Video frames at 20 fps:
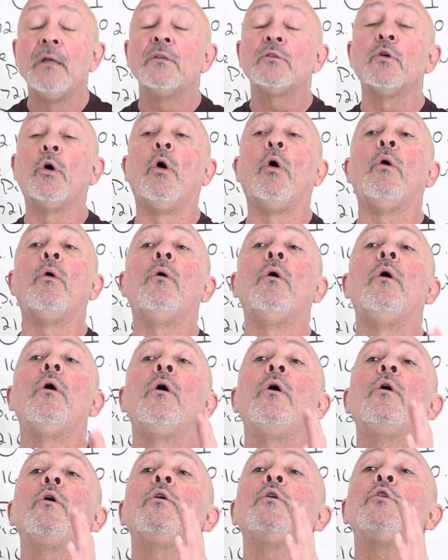So
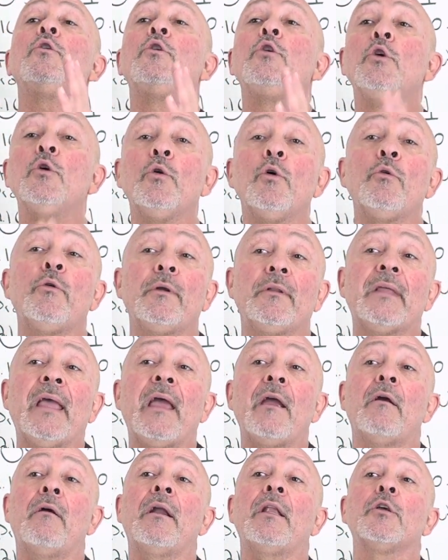they
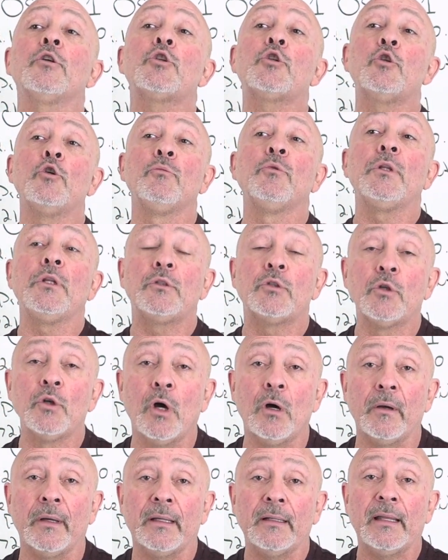already assume you need to
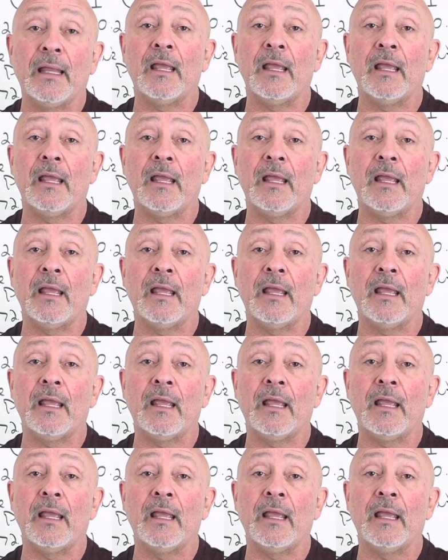know it.